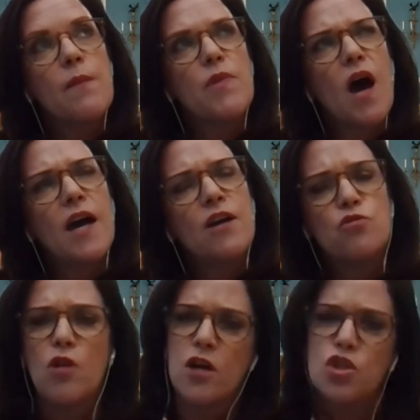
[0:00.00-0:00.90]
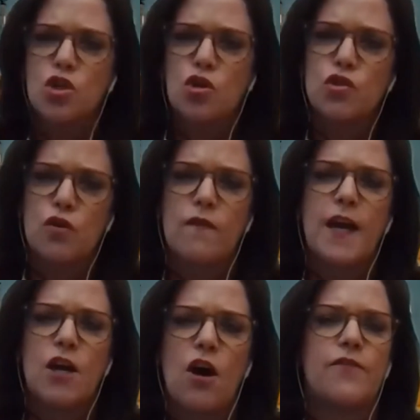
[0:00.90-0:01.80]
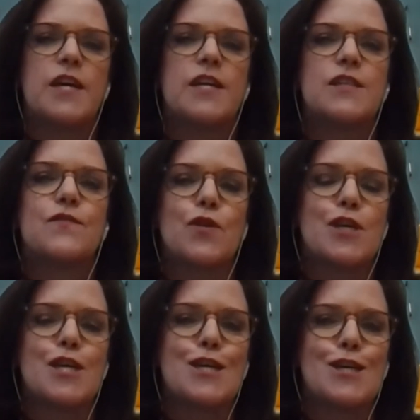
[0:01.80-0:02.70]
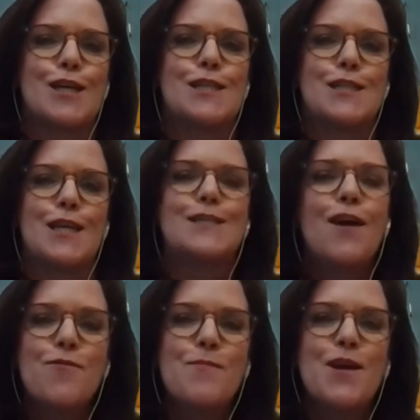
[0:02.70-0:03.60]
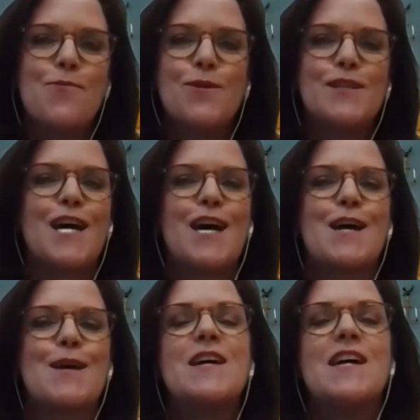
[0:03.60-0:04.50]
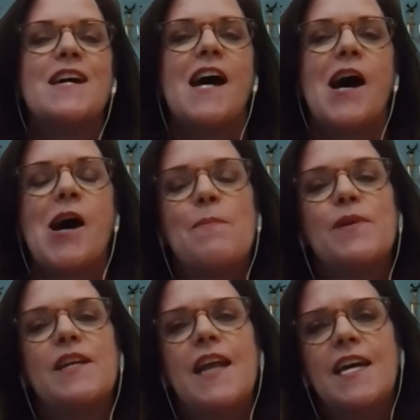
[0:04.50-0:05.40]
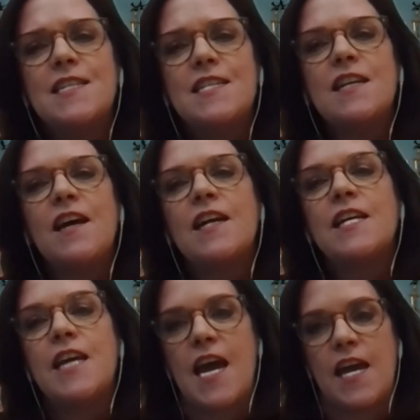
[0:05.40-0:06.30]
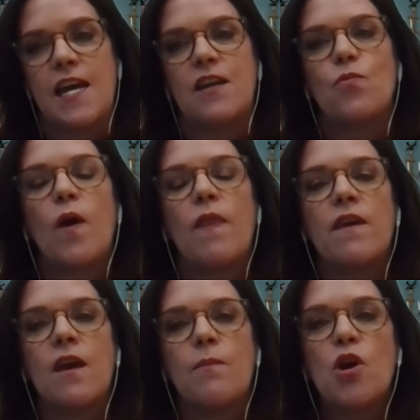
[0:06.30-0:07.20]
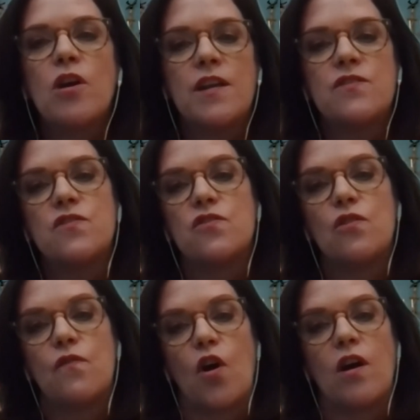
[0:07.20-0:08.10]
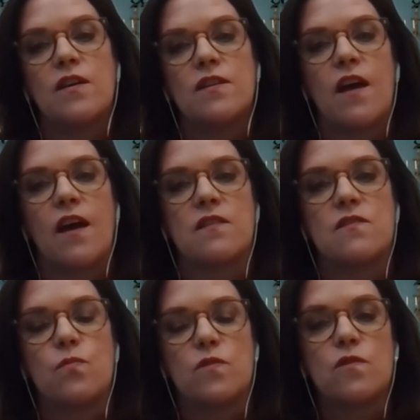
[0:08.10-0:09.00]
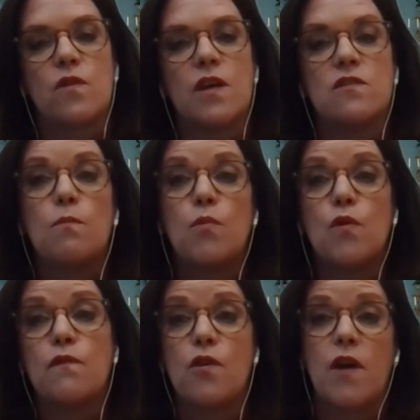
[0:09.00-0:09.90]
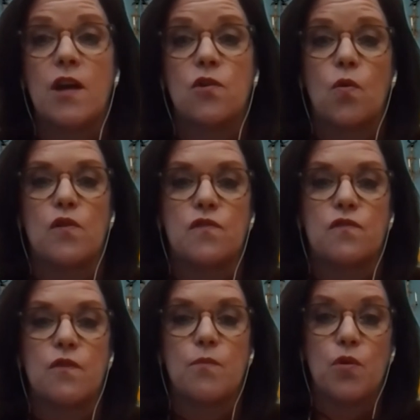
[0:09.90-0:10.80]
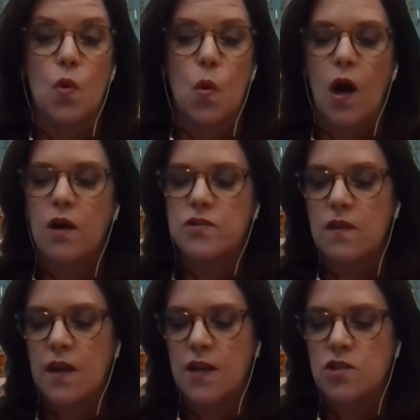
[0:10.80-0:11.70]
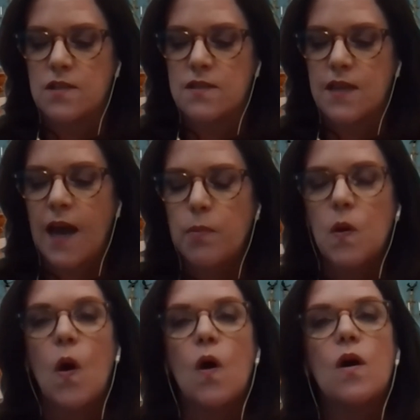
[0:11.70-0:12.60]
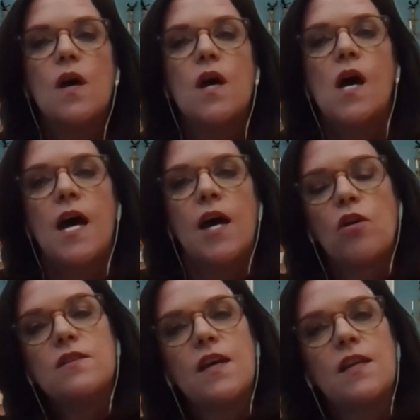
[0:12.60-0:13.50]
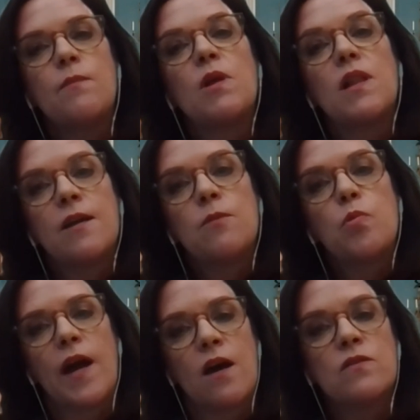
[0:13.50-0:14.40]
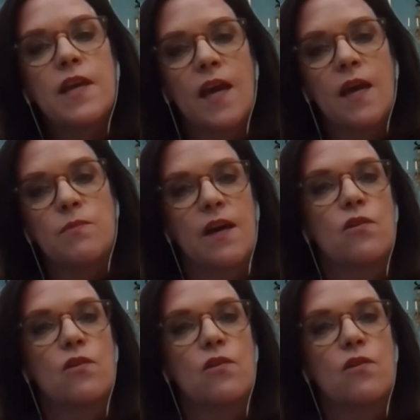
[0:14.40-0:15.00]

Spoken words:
hydrological survey office for the United States government at one time. But in 1898, when the American Institute of Architects was looking to move their headquarters from New York to the nation's capital, an architect named Glenn Brown came down to